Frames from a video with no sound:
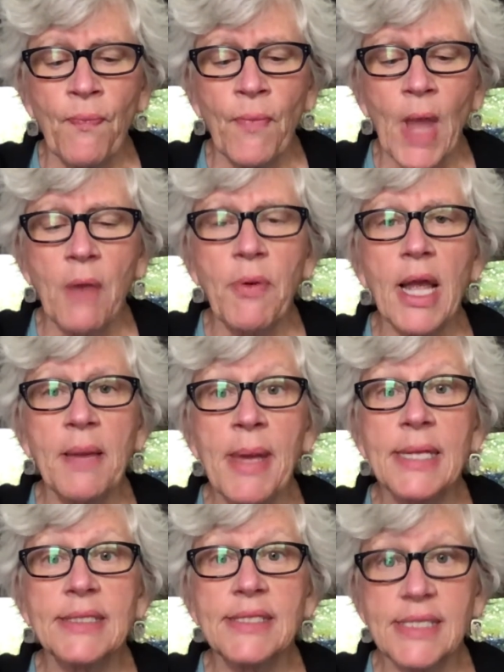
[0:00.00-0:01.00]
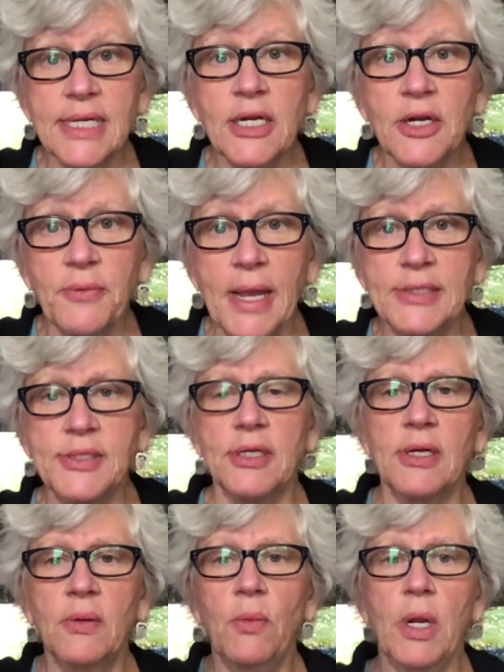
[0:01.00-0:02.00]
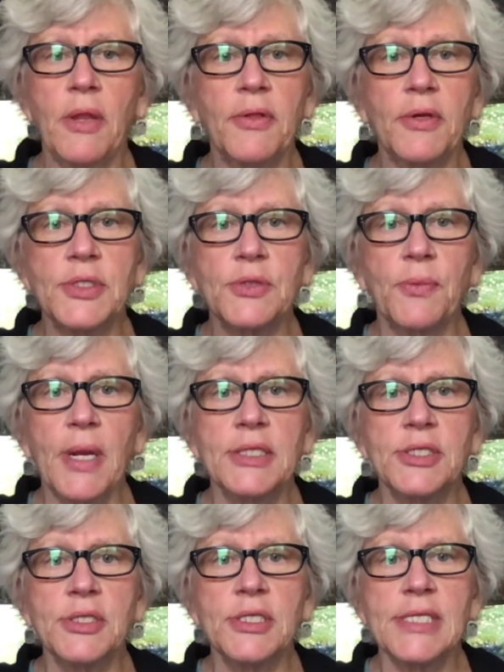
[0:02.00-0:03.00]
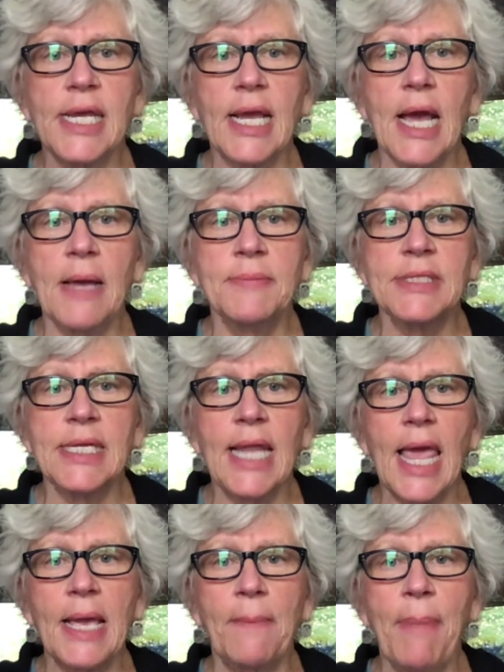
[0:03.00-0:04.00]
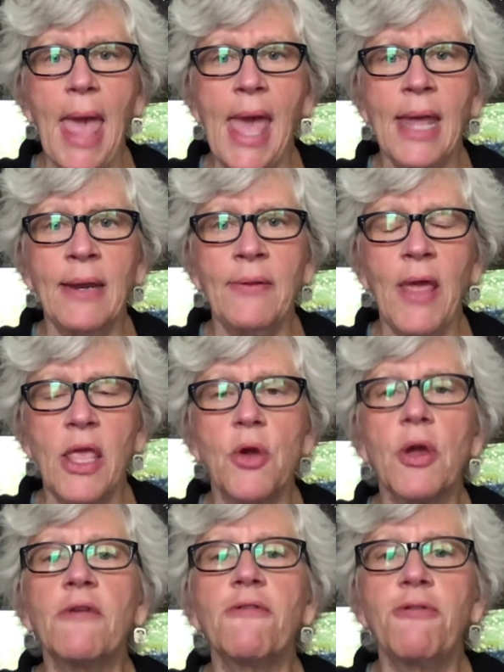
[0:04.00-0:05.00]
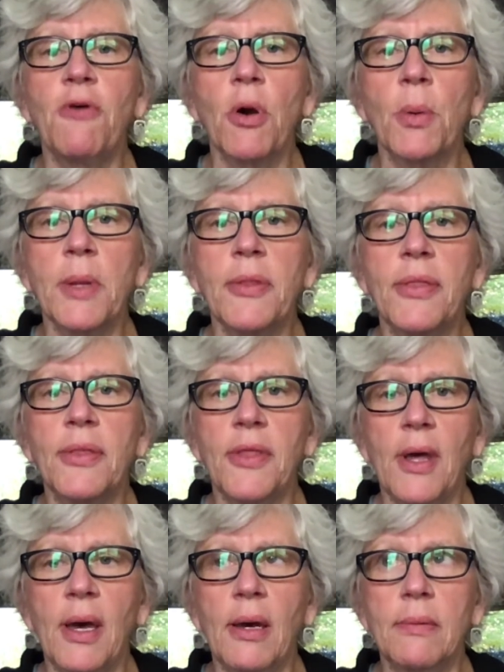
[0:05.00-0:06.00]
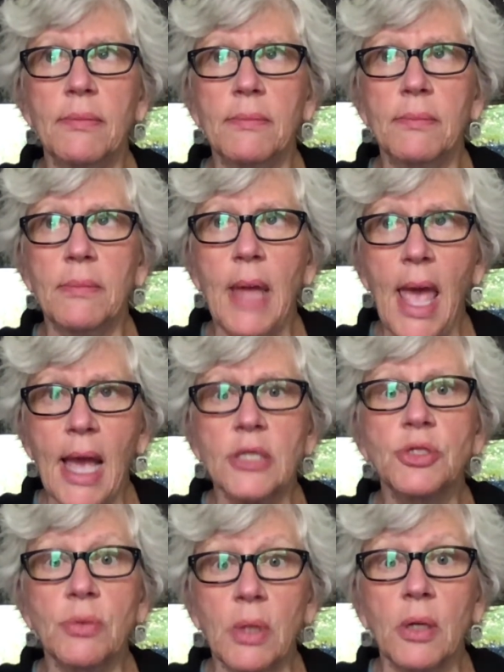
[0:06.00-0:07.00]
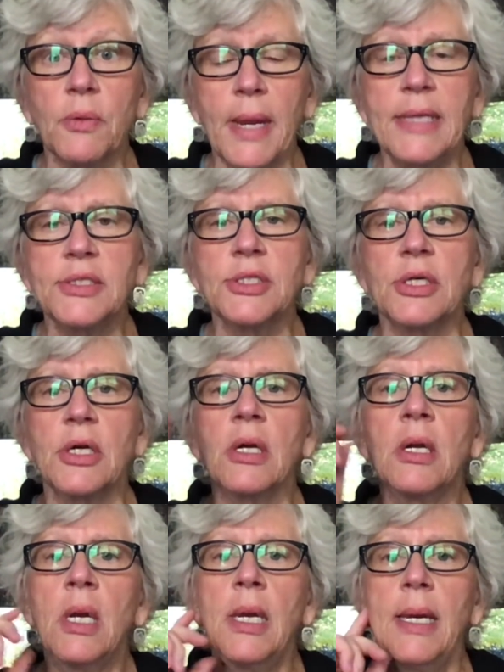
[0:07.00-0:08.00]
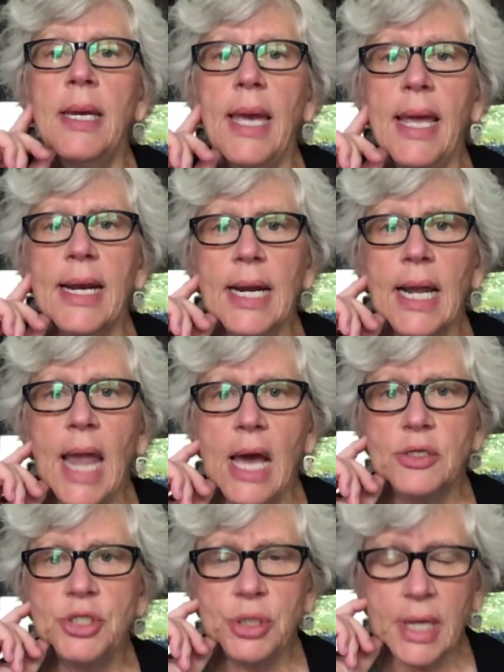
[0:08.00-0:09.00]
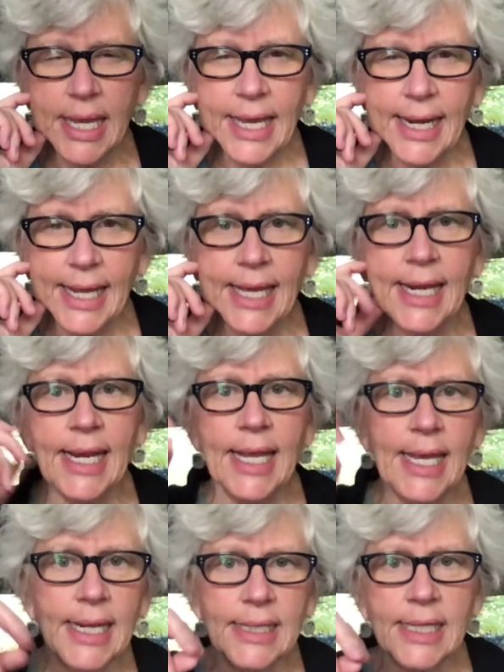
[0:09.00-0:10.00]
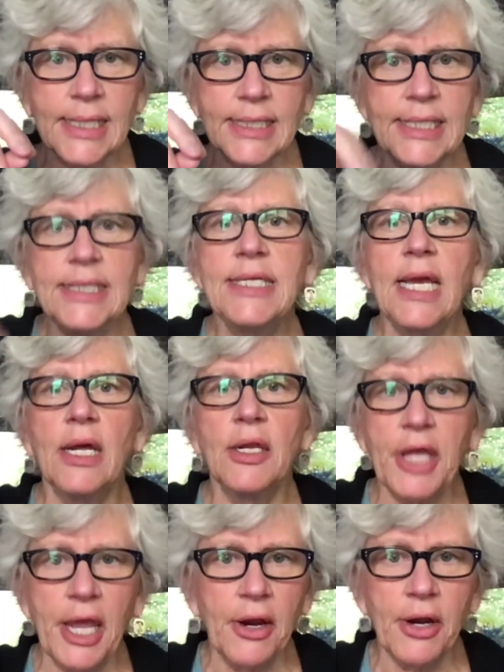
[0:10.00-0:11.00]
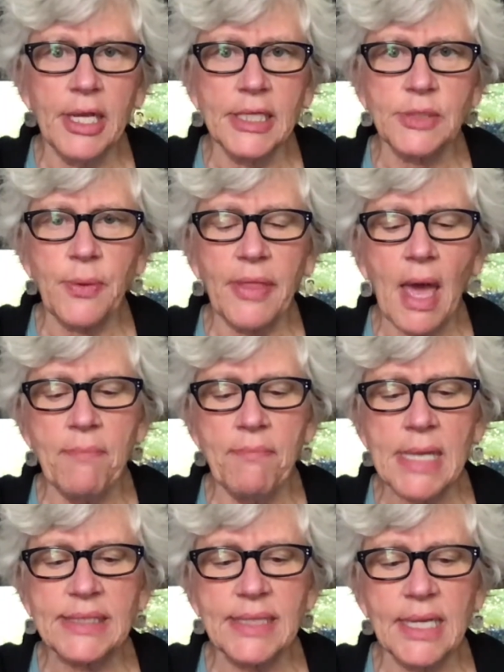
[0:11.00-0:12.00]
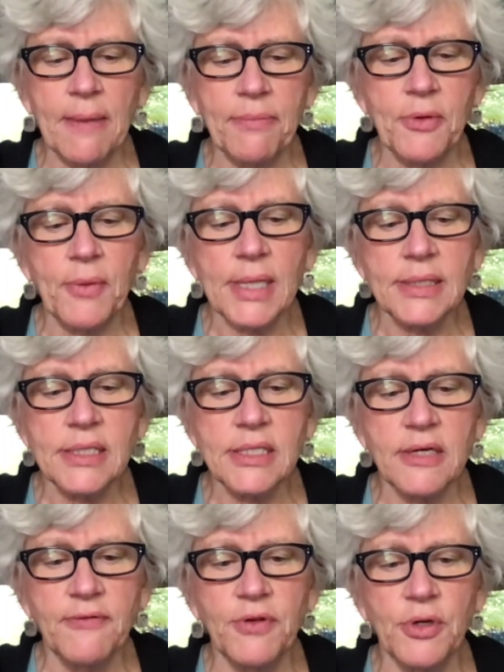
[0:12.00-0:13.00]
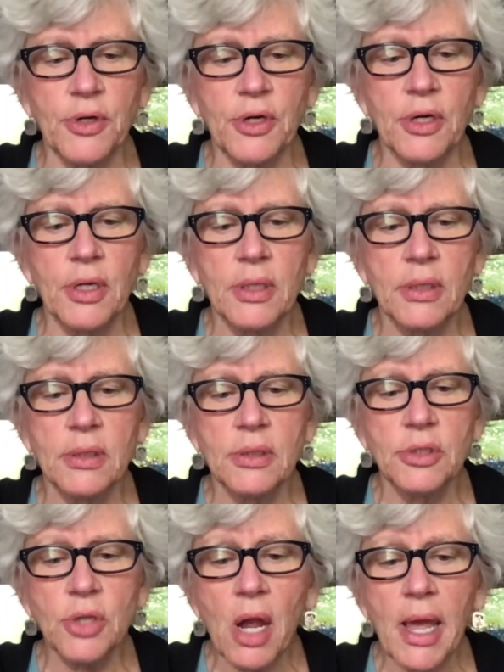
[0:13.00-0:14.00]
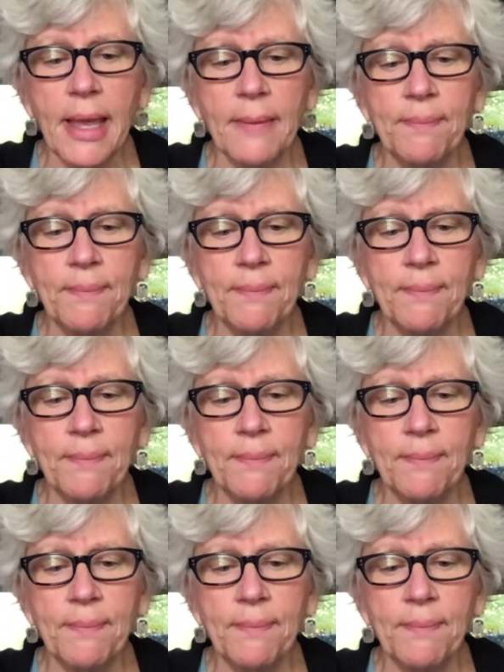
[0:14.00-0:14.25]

I recommend a stick eraser, one of those erasers that comes in like a pen that you can forward the actual eraser, and it allows you to get in and get little detailed areas without messing up the rest of your drawing.